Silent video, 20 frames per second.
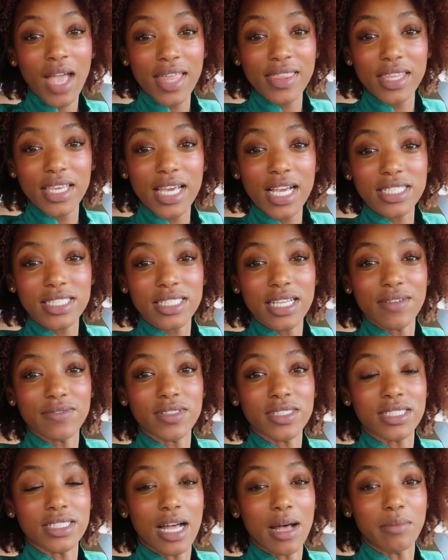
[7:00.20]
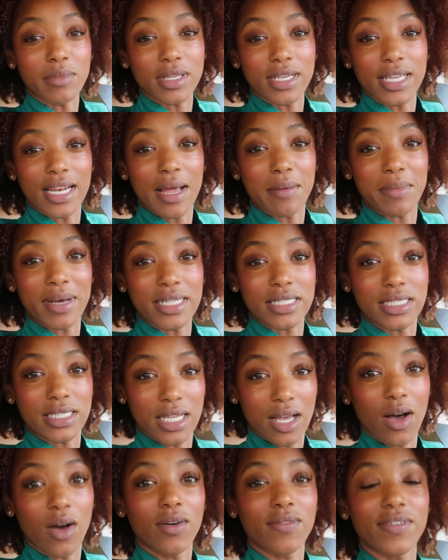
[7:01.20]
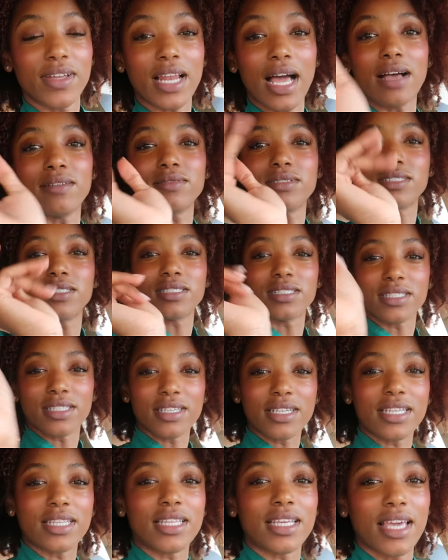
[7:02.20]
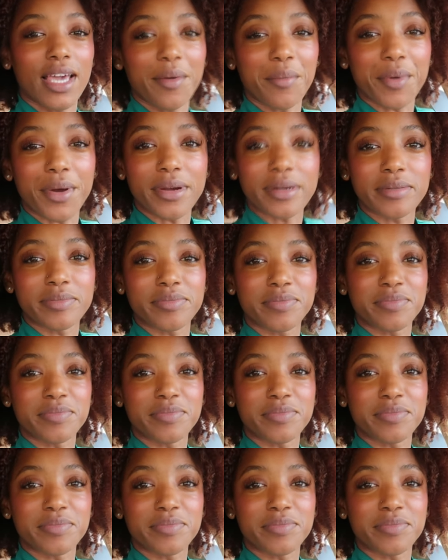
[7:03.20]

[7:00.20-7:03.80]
I think I just have to stop looking at myself. I have to just look at the camera.